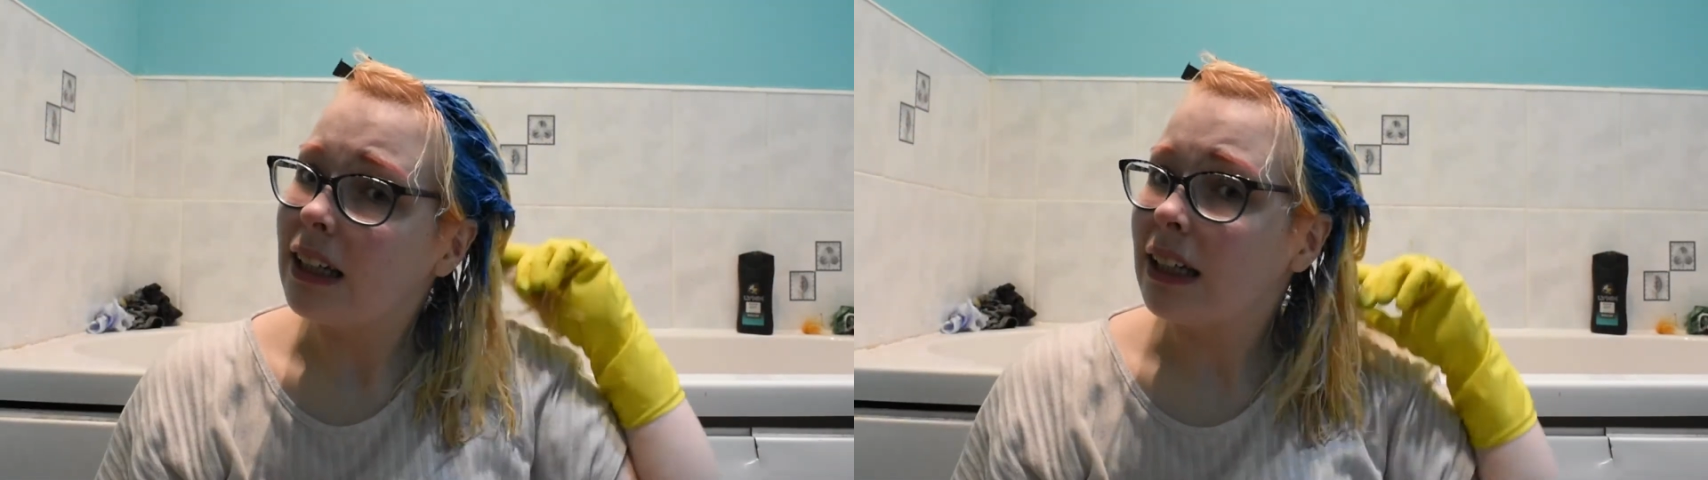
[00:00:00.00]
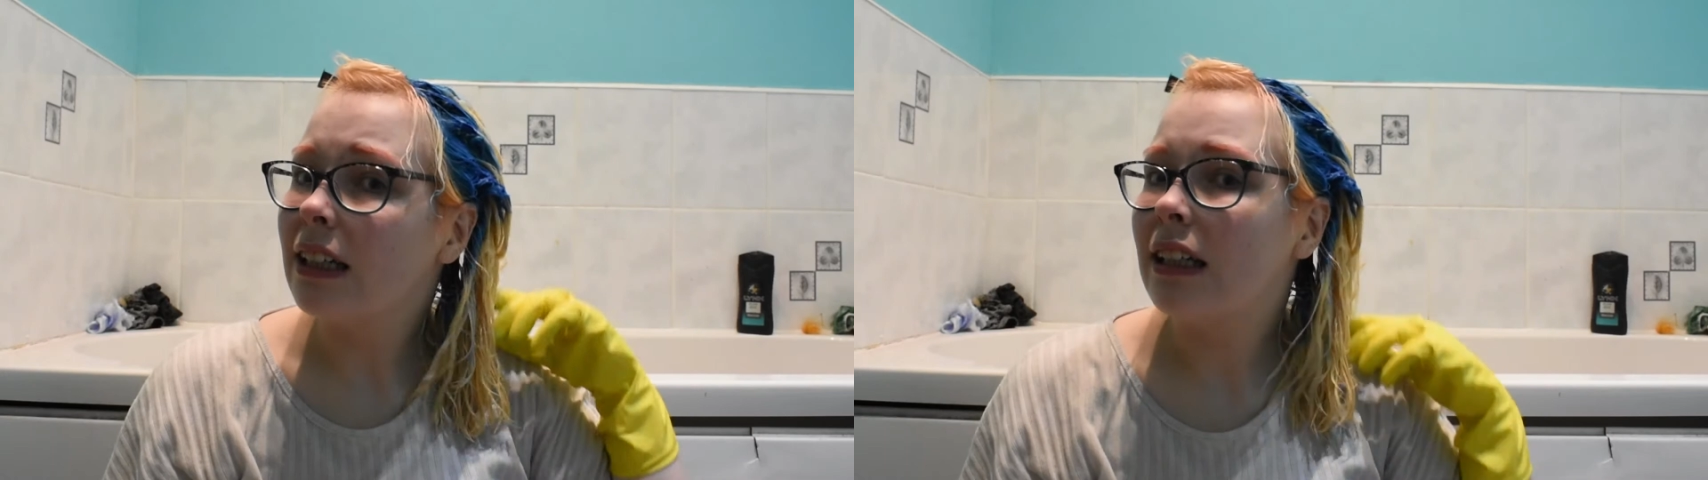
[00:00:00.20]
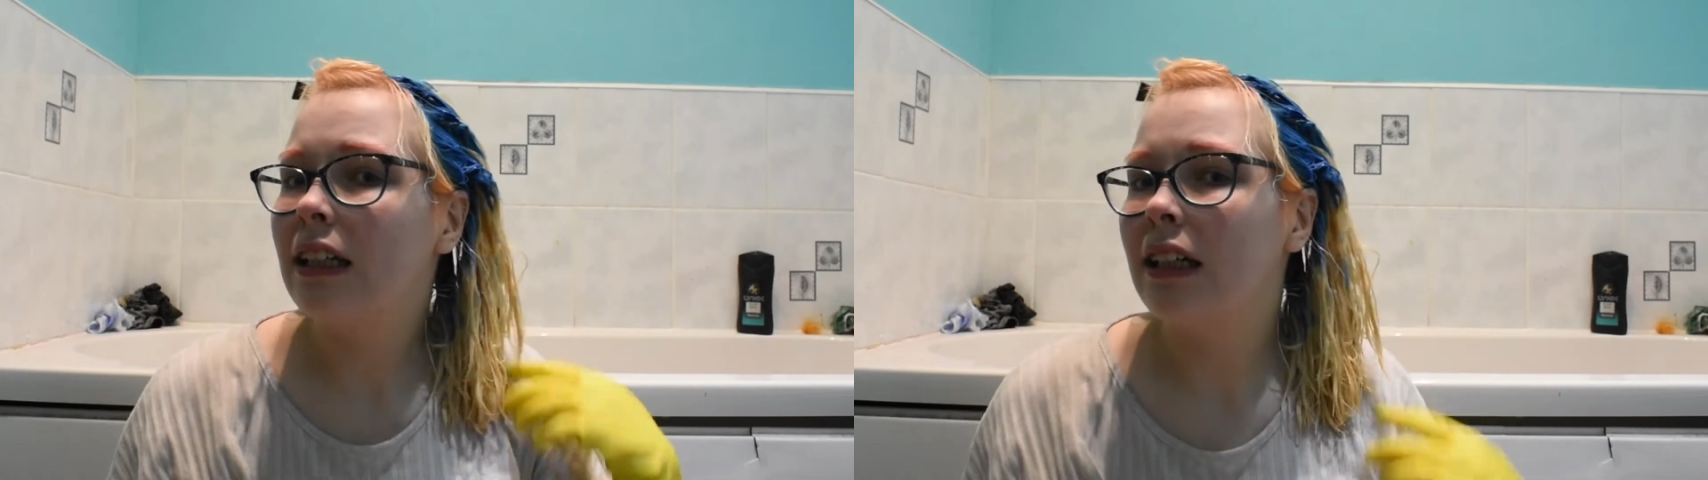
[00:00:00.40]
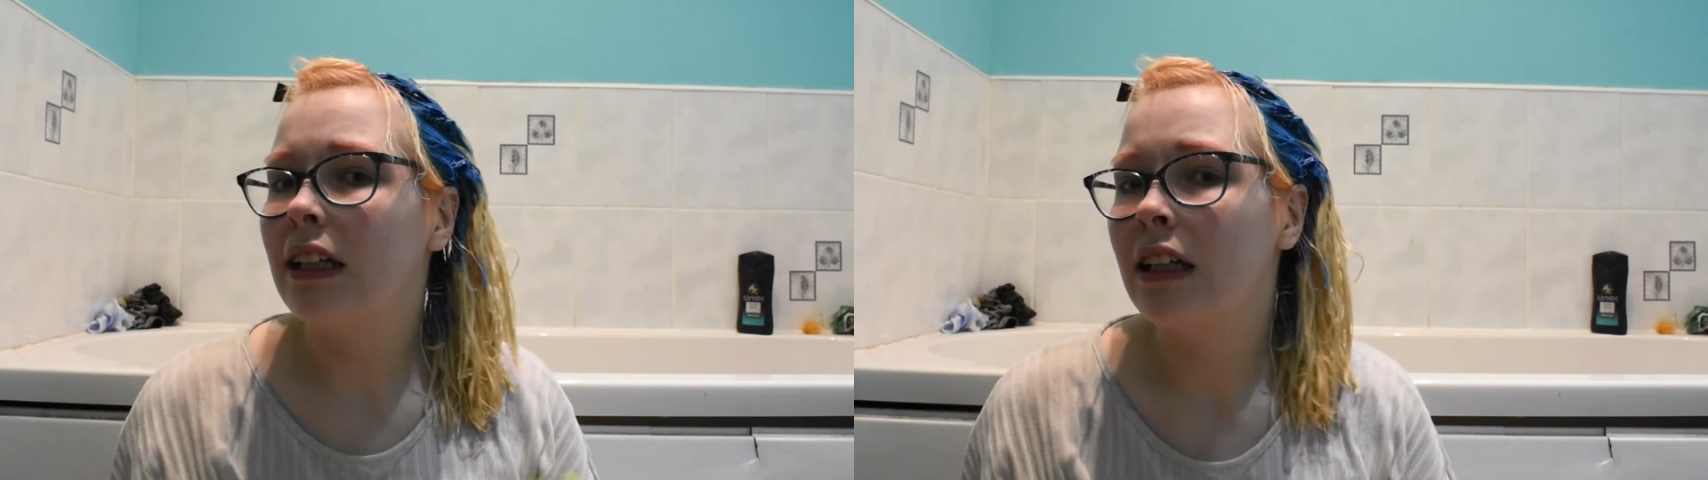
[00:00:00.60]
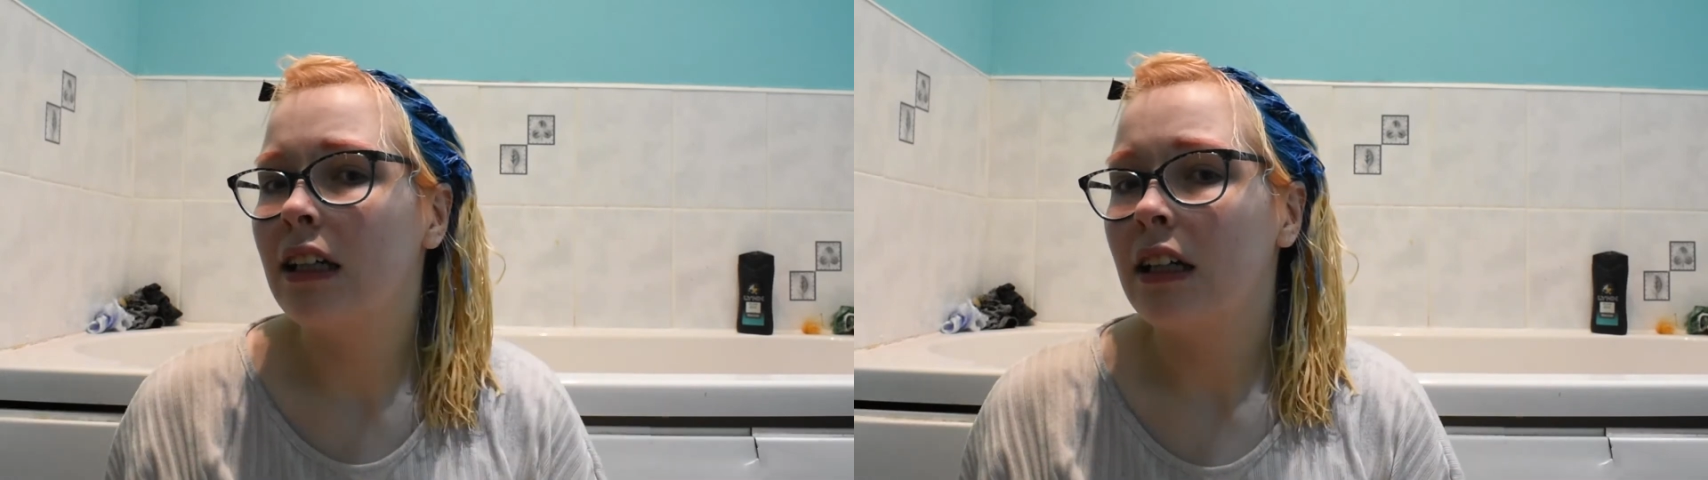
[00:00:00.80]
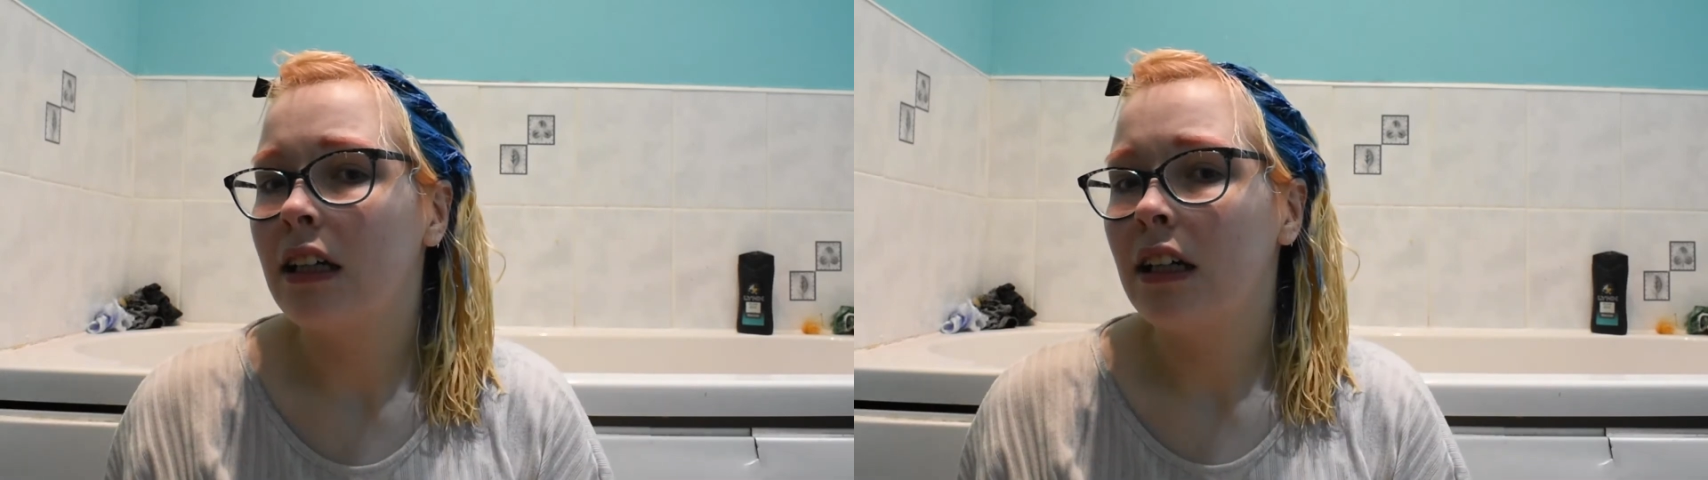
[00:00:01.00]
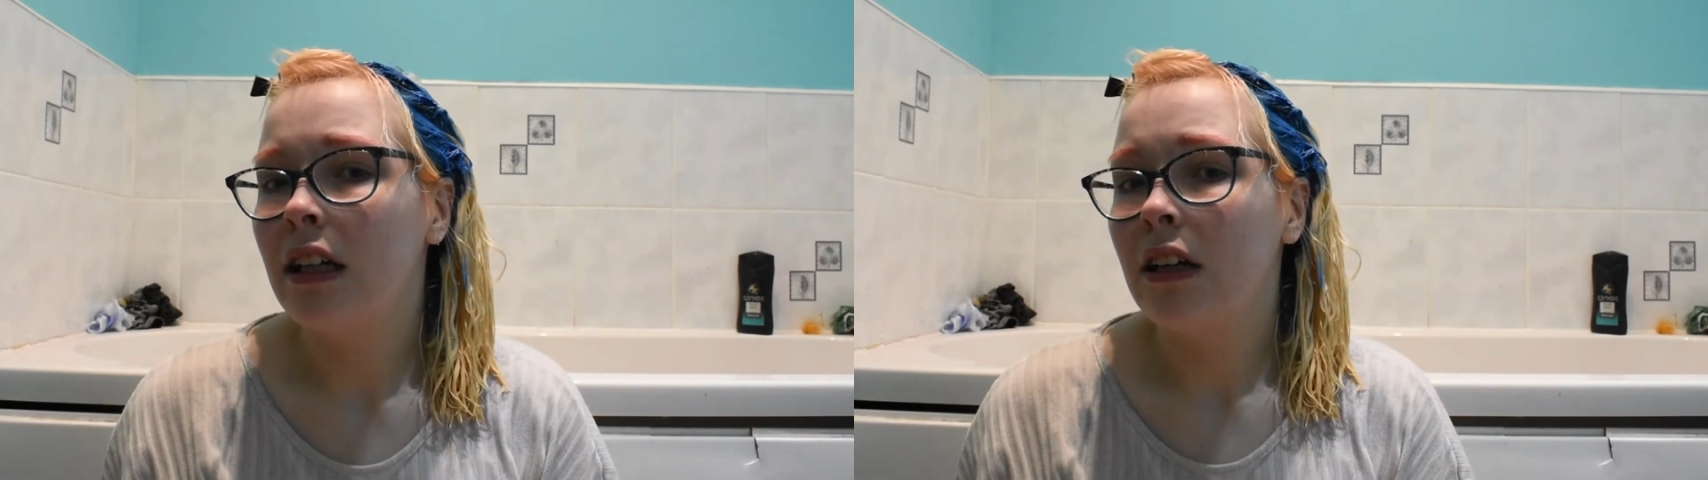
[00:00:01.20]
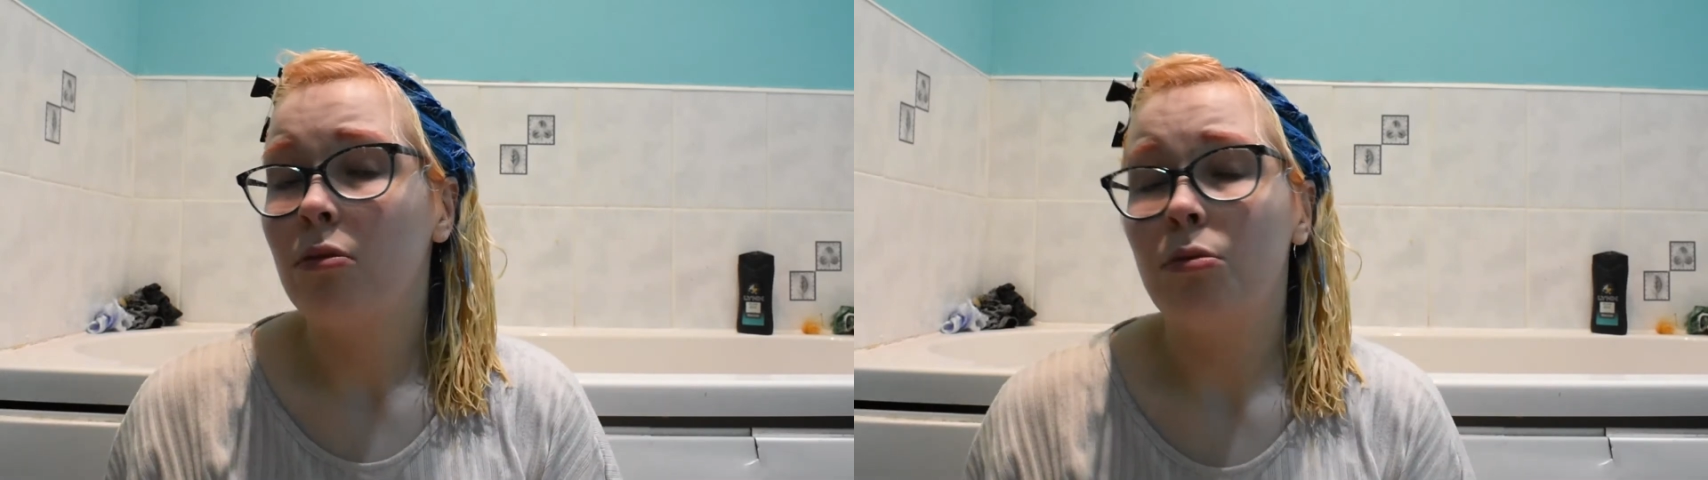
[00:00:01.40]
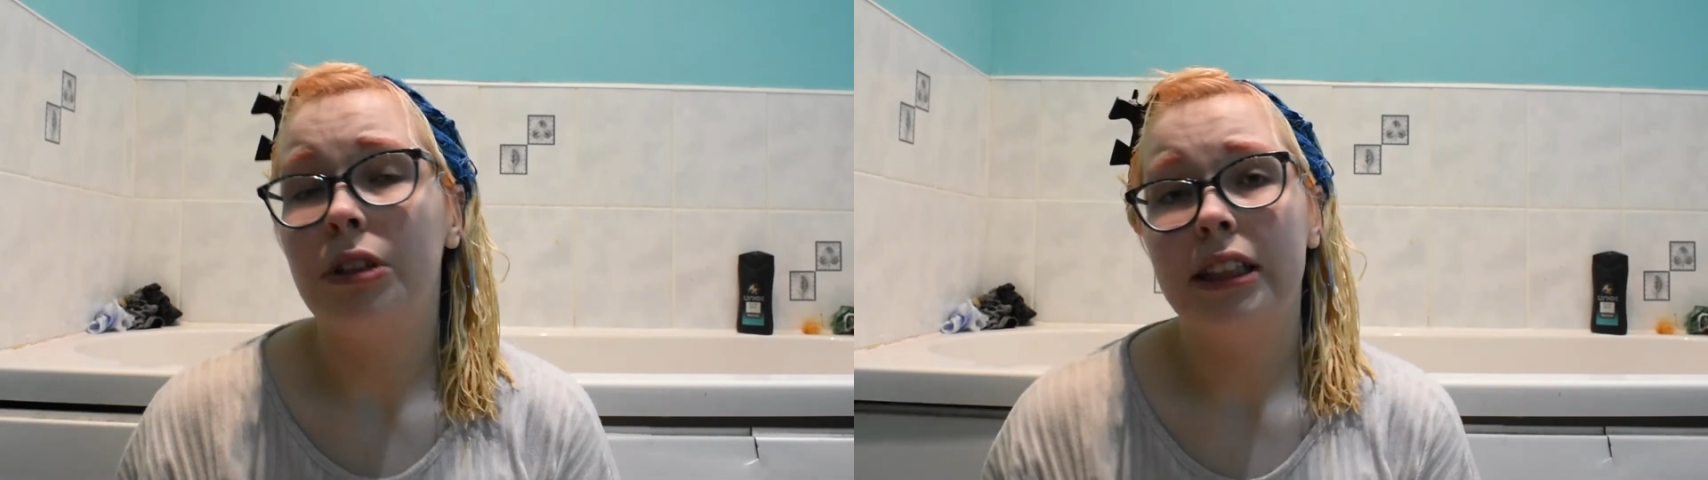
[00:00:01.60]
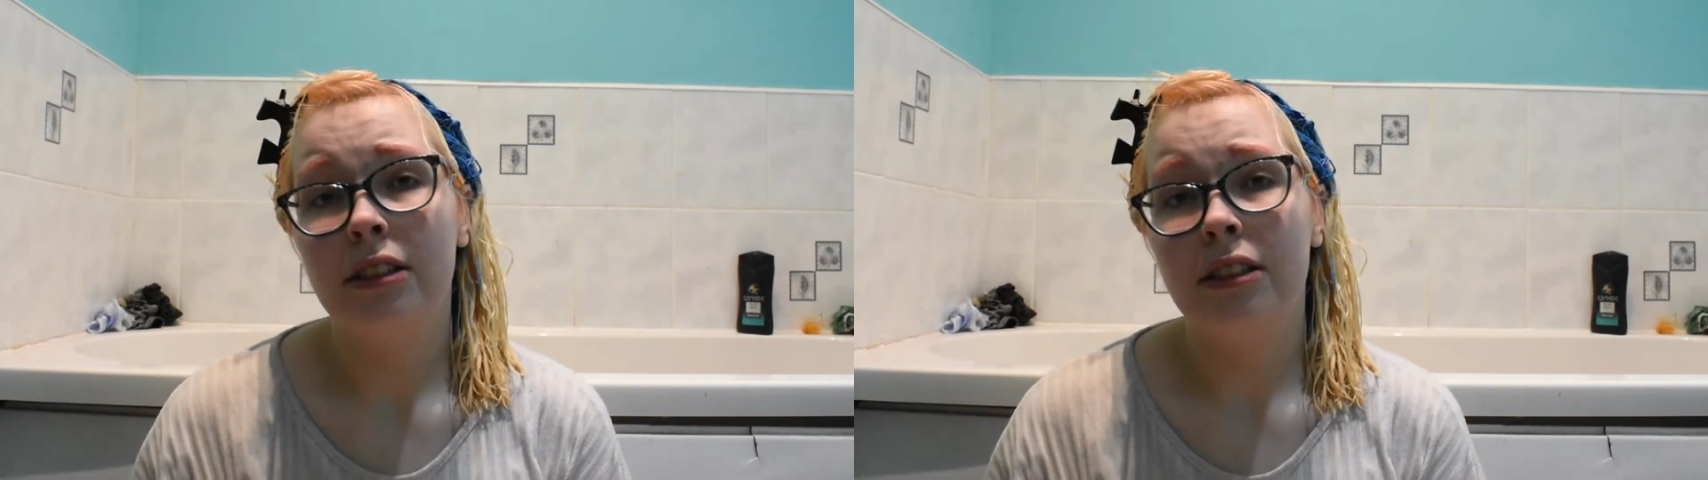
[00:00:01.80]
that really